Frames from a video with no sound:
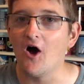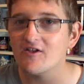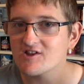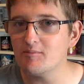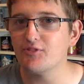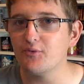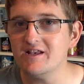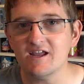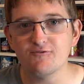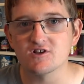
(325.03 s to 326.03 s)
it's going to be three
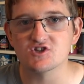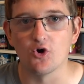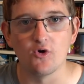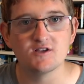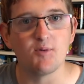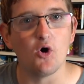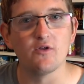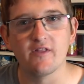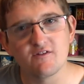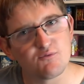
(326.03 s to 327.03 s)
different stories, but
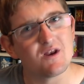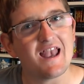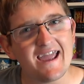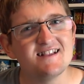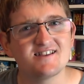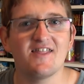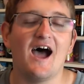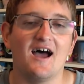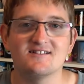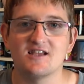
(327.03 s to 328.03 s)
all that relate to
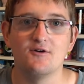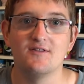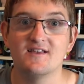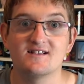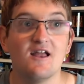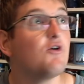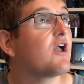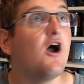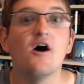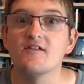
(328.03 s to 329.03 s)
that. So this little
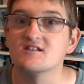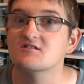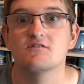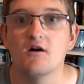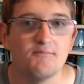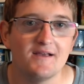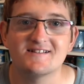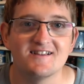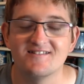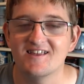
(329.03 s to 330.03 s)
girl that's gone
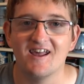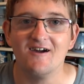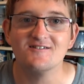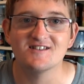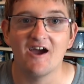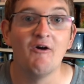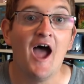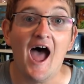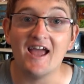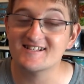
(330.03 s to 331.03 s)
missing, you know. So
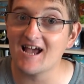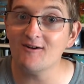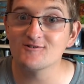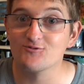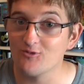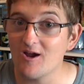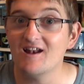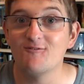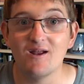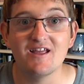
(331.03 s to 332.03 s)
it sounds
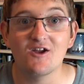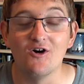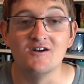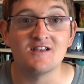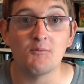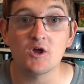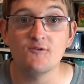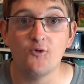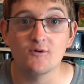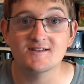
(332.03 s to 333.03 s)
really, really good. I'm
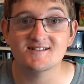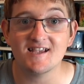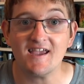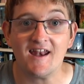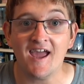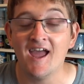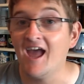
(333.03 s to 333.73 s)
looking forward to seeing it.